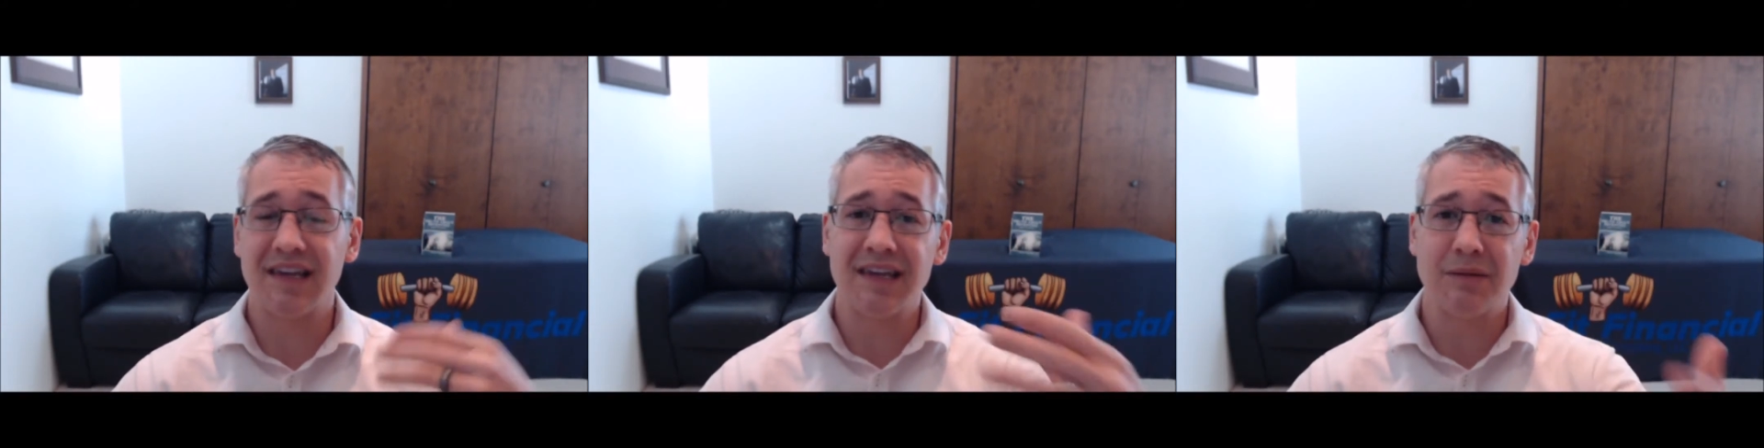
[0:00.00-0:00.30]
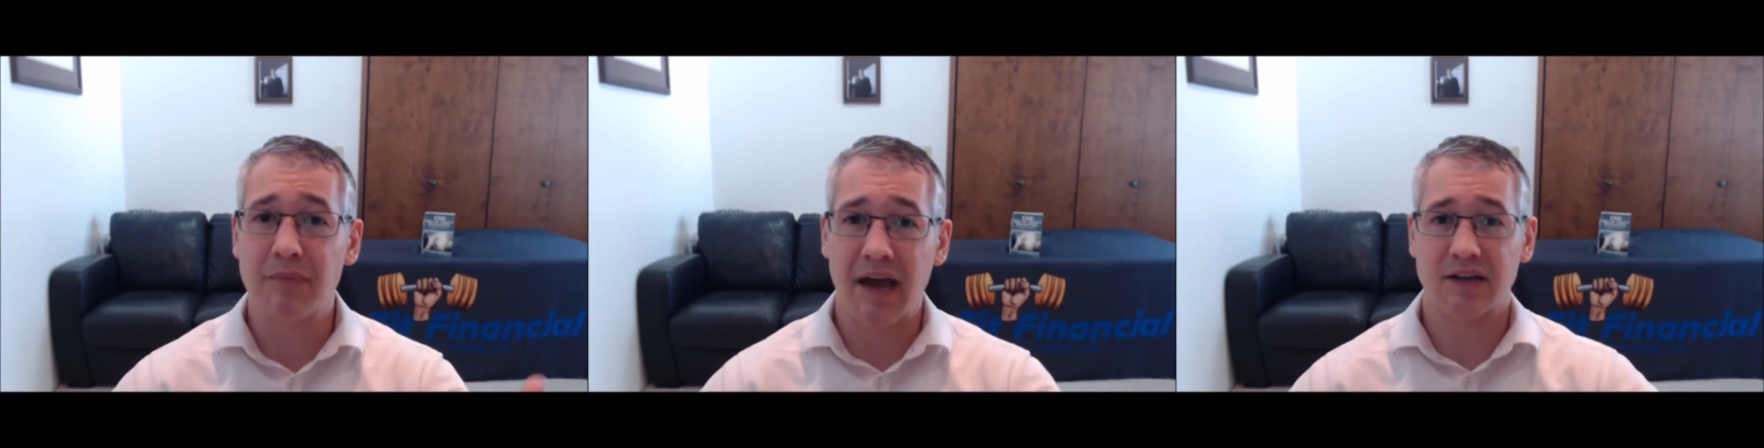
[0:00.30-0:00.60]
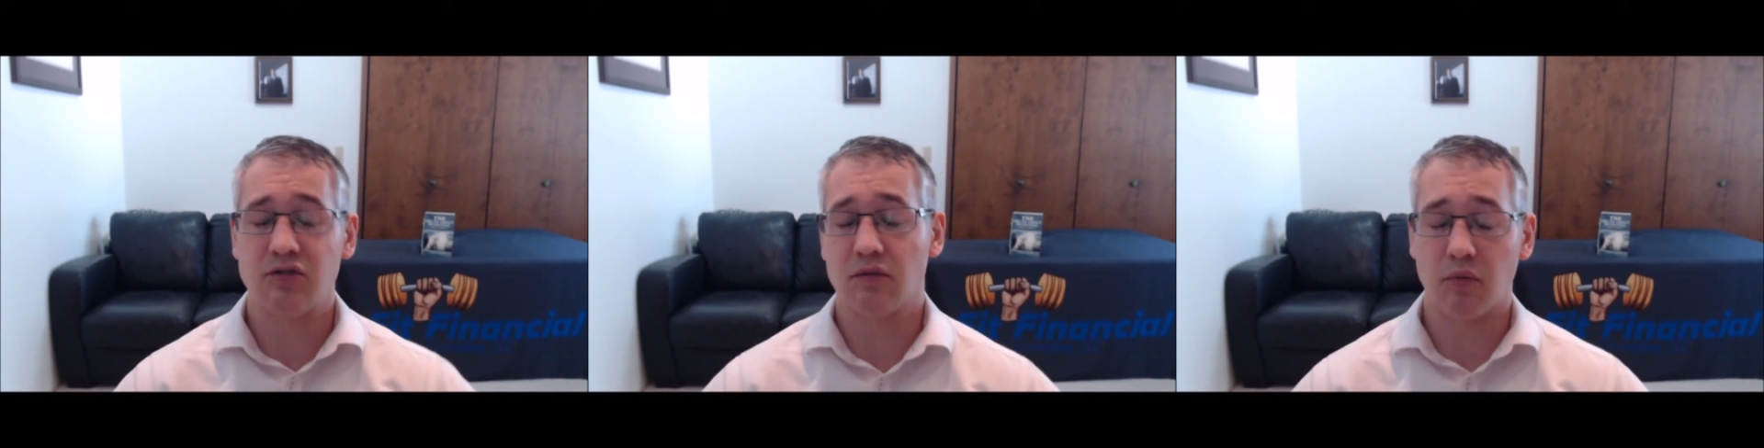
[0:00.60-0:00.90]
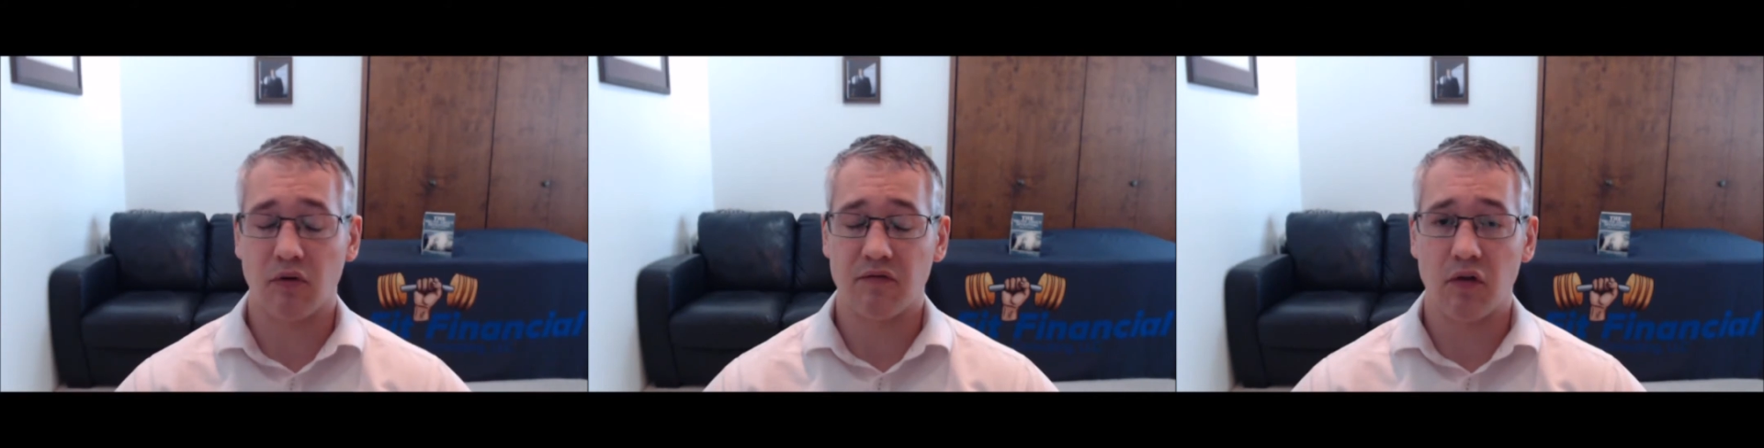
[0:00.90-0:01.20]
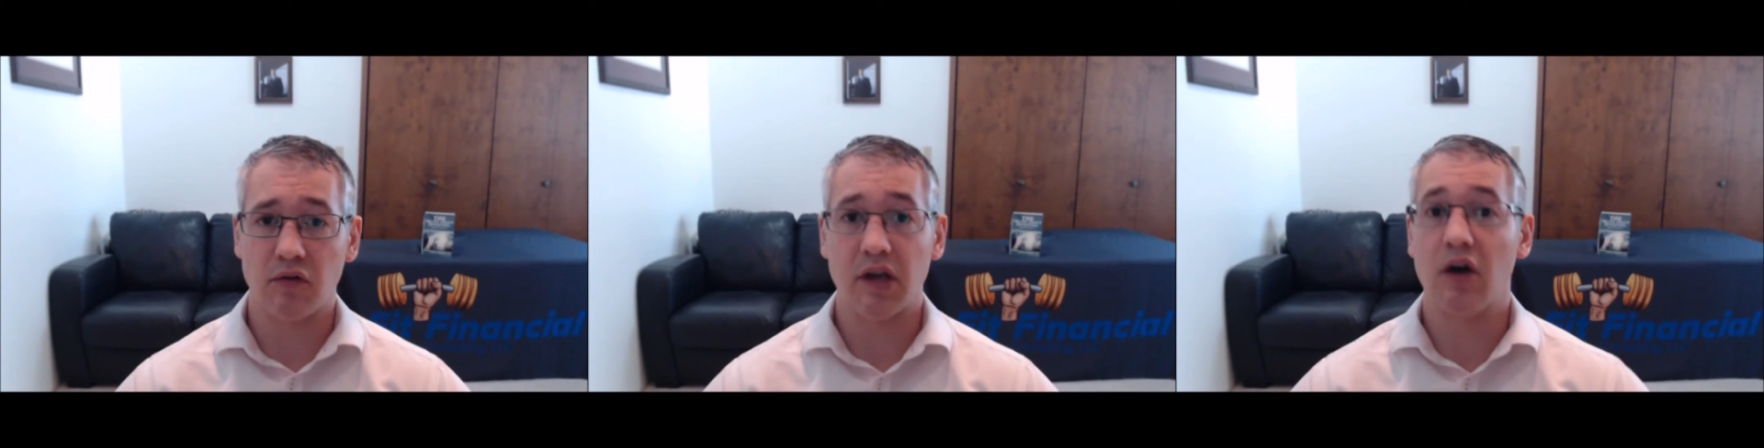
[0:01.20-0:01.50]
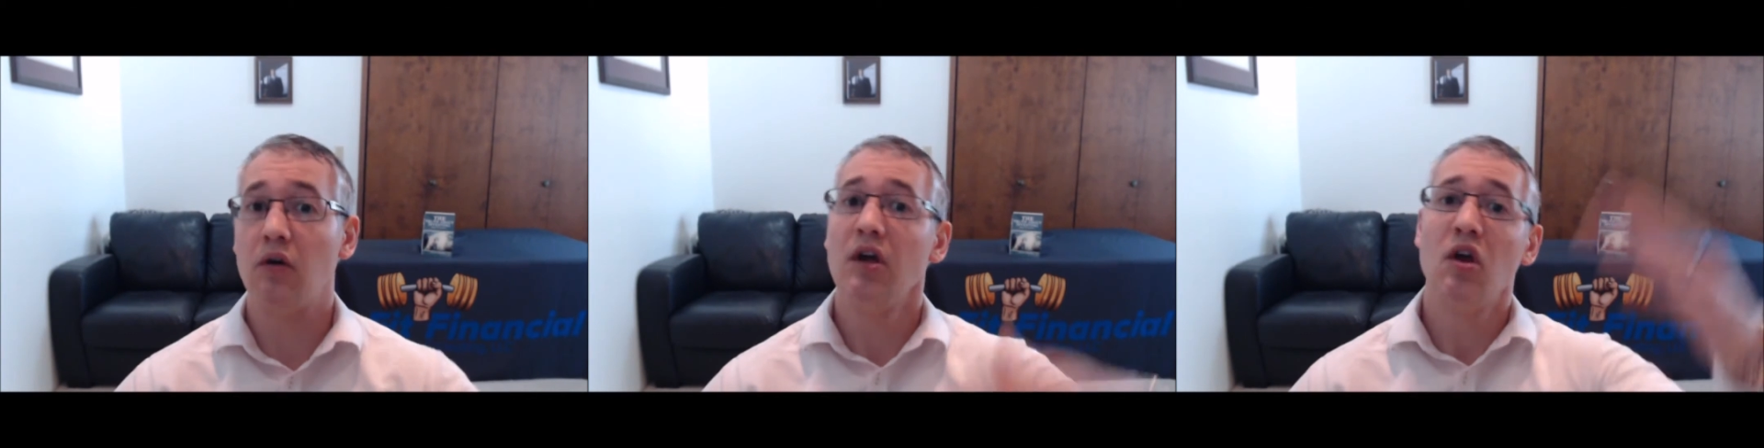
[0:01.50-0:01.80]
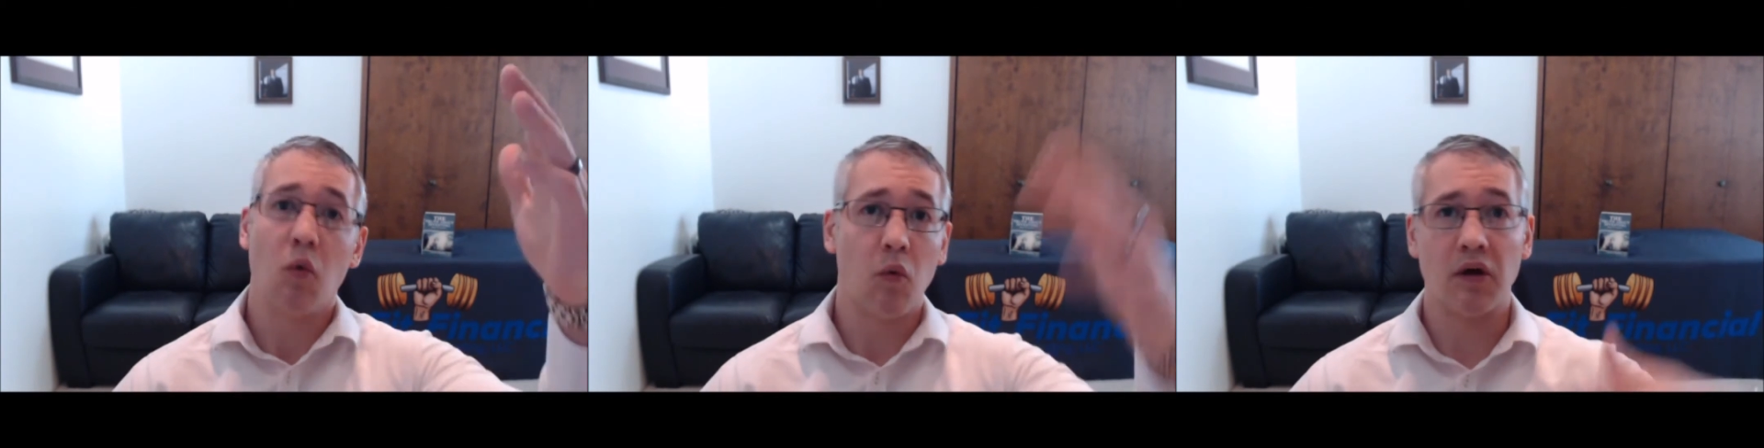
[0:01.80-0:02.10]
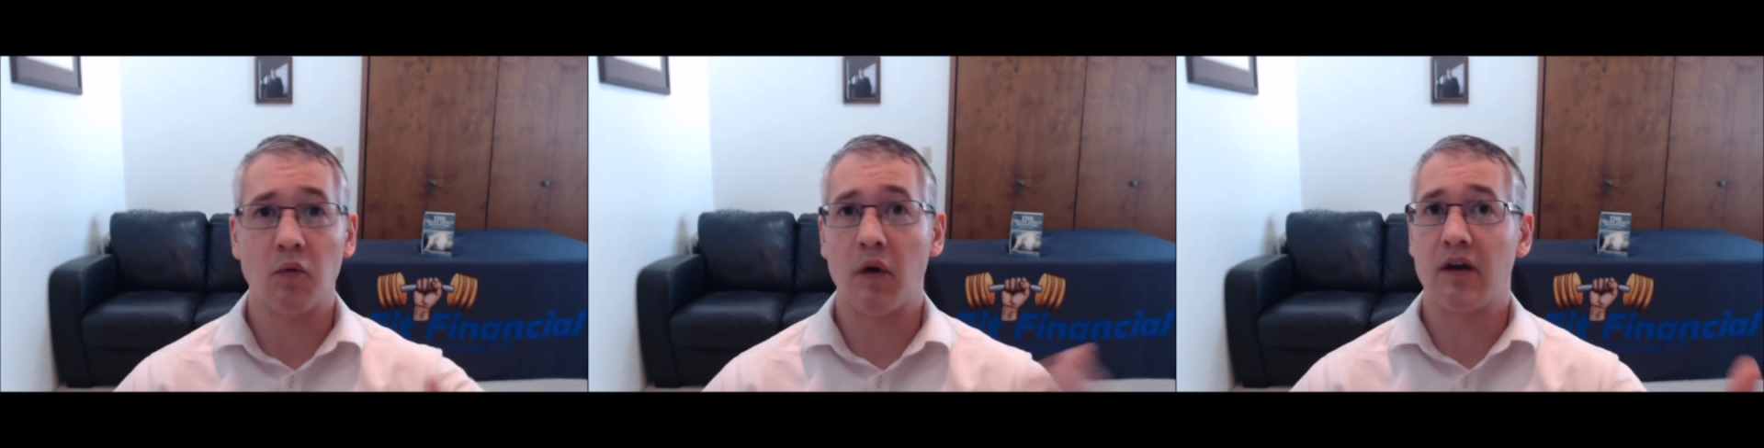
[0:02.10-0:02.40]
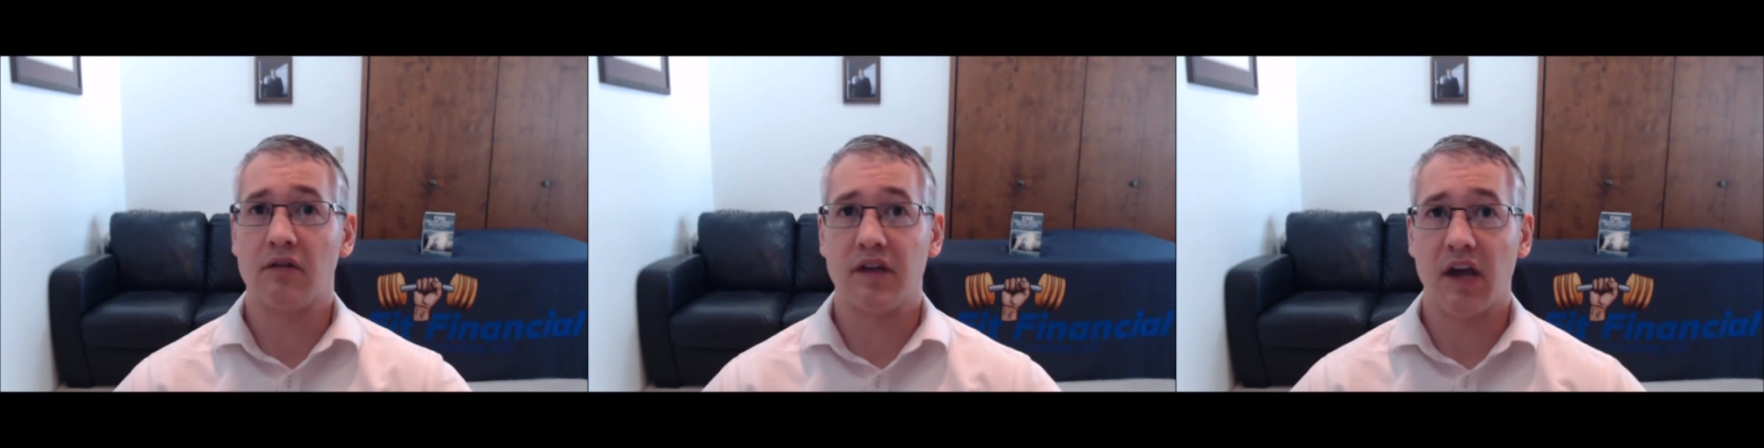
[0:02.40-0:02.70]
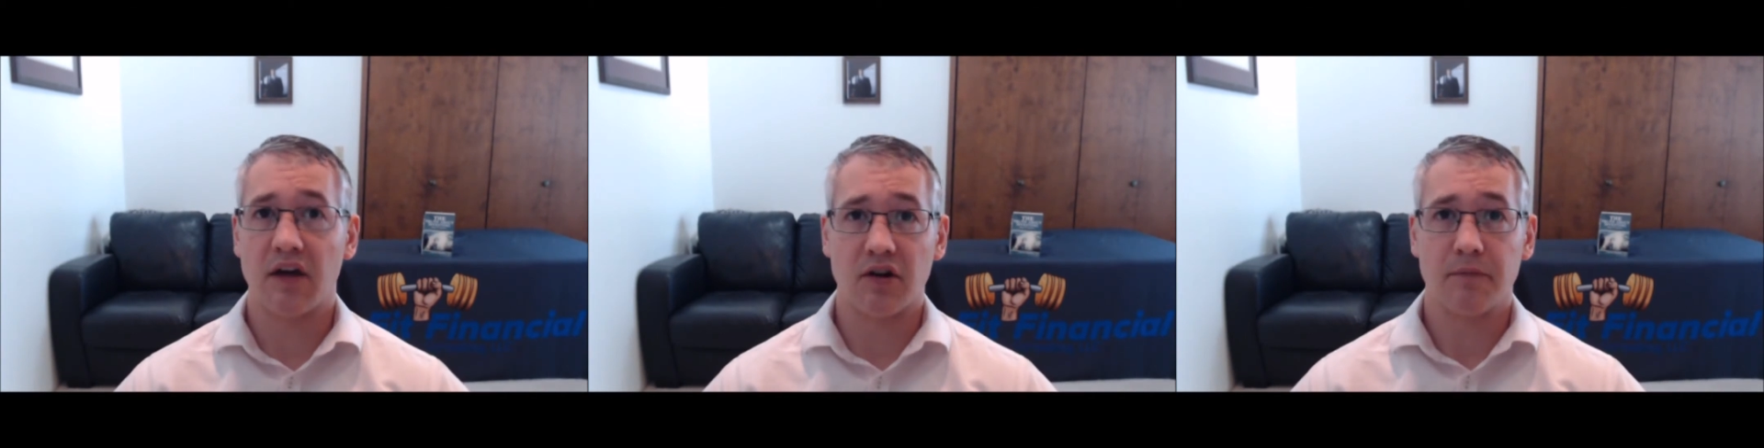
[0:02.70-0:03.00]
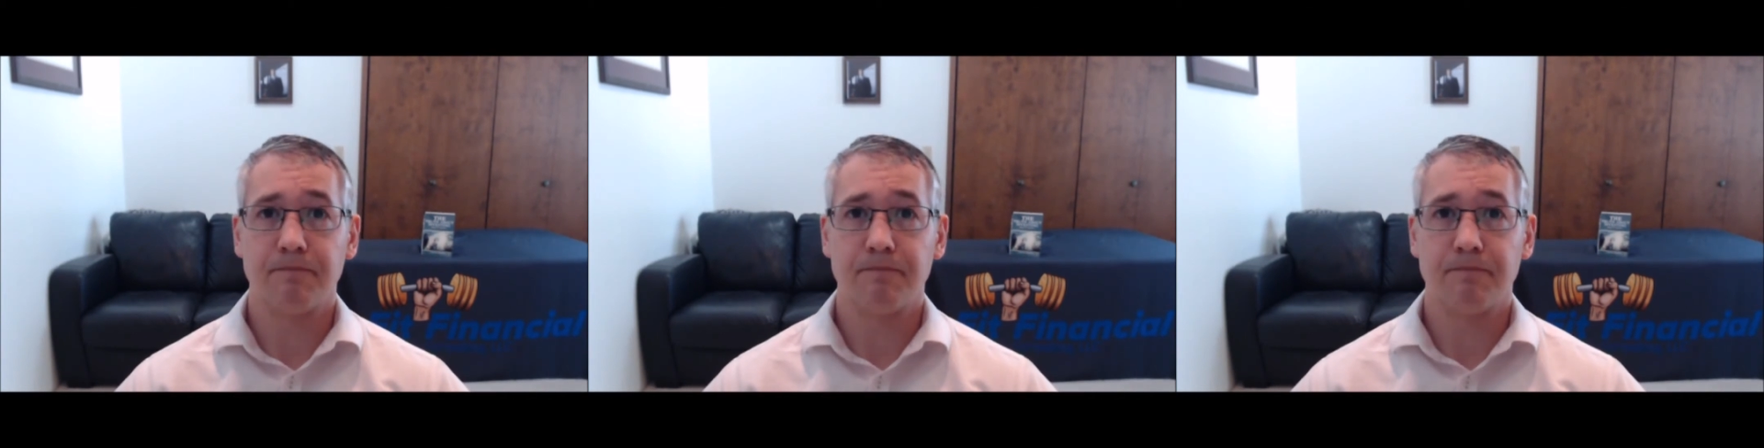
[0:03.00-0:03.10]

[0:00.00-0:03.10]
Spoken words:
impact your portfolio one way or the other.